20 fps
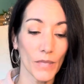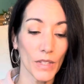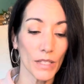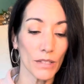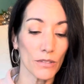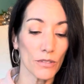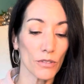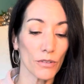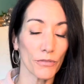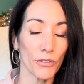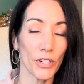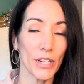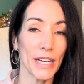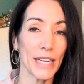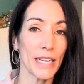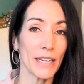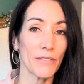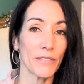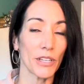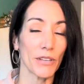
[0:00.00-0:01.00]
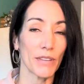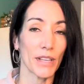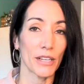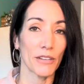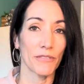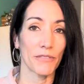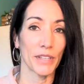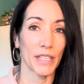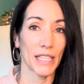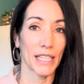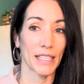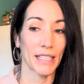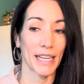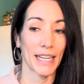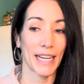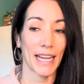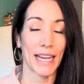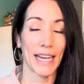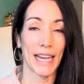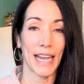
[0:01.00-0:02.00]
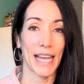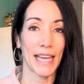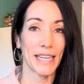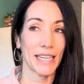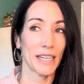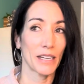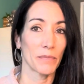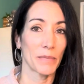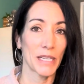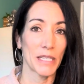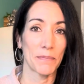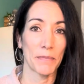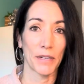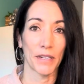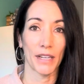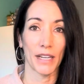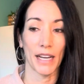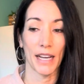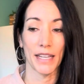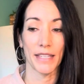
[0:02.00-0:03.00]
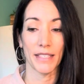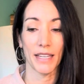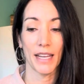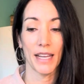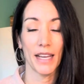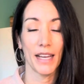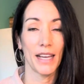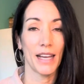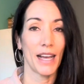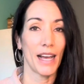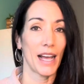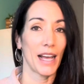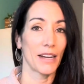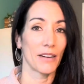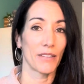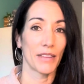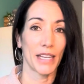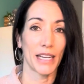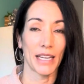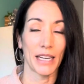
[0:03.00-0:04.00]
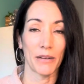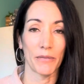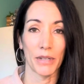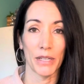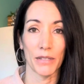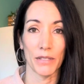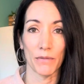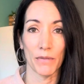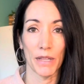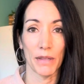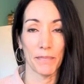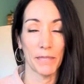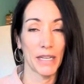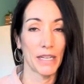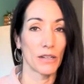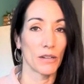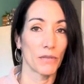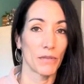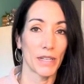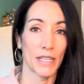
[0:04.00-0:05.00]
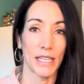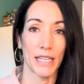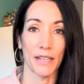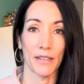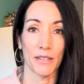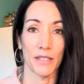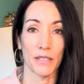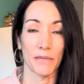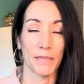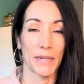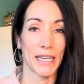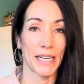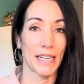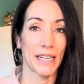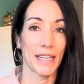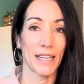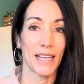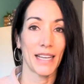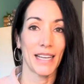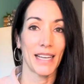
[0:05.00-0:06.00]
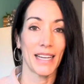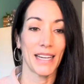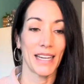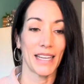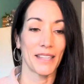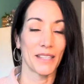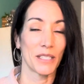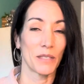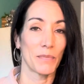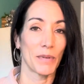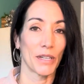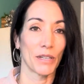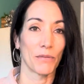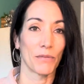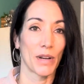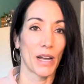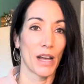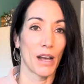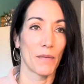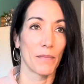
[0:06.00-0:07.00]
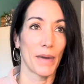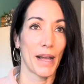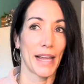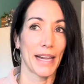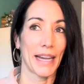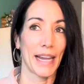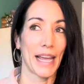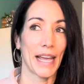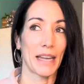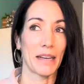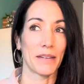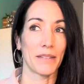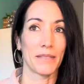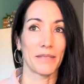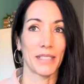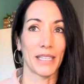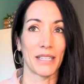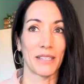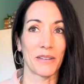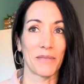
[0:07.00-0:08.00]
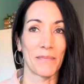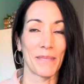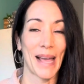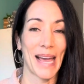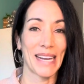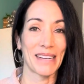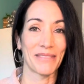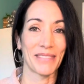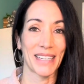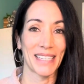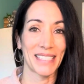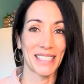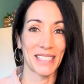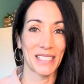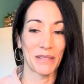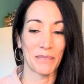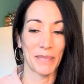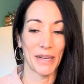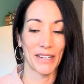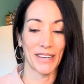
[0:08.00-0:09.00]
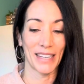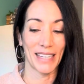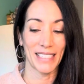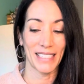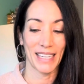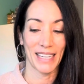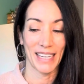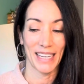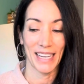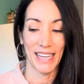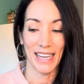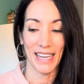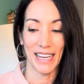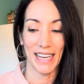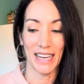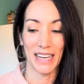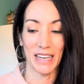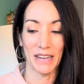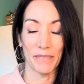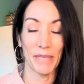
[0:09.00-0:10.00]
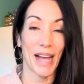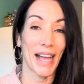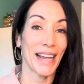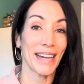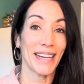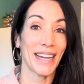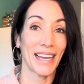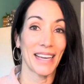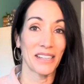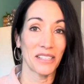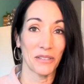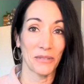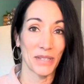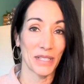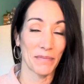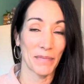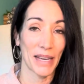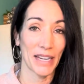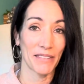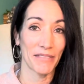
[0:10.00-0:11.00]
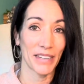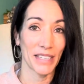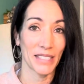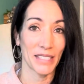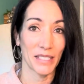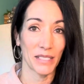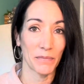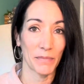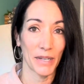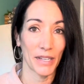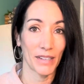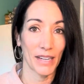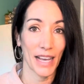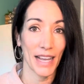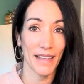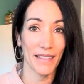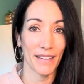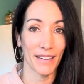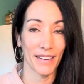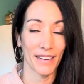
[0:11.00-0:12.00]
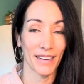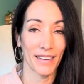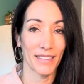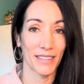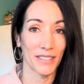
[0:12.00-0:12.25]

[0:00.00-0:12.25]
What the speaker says: So for any of you that are feeling like, I can't hear my spirit guides, I don't think anyone is with me, no one hears me in the spirit realm, I can't, you know, manifest a spirit, I can't always manifest a spirit either.